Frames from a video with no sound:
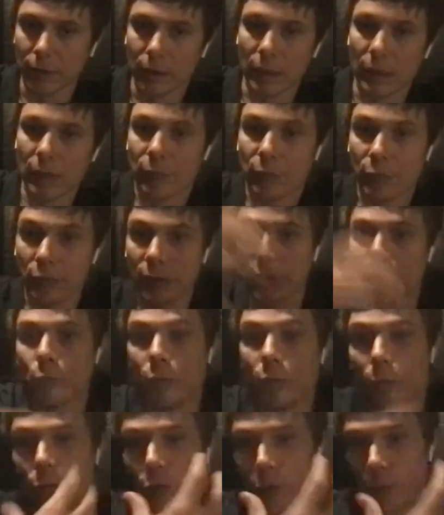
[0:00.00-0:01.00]
And for that,
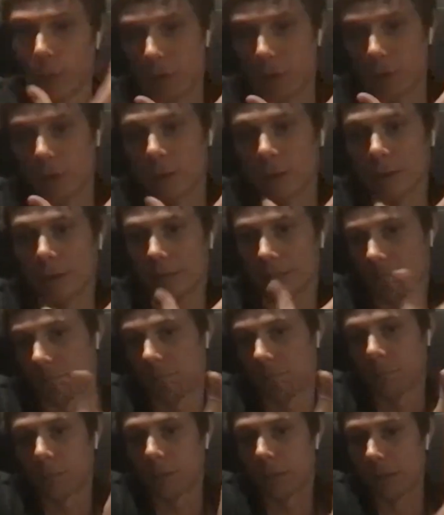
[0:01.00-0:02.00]
we want to make sure that,
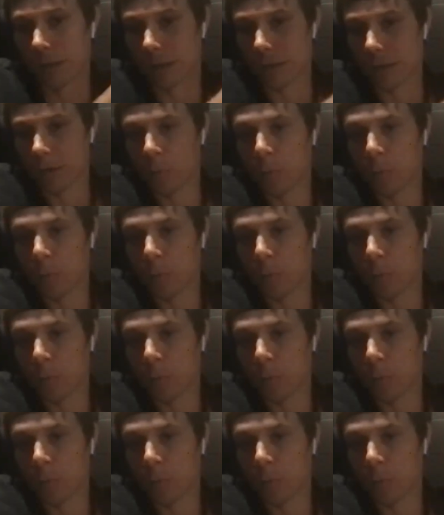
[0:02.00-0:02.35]
yes,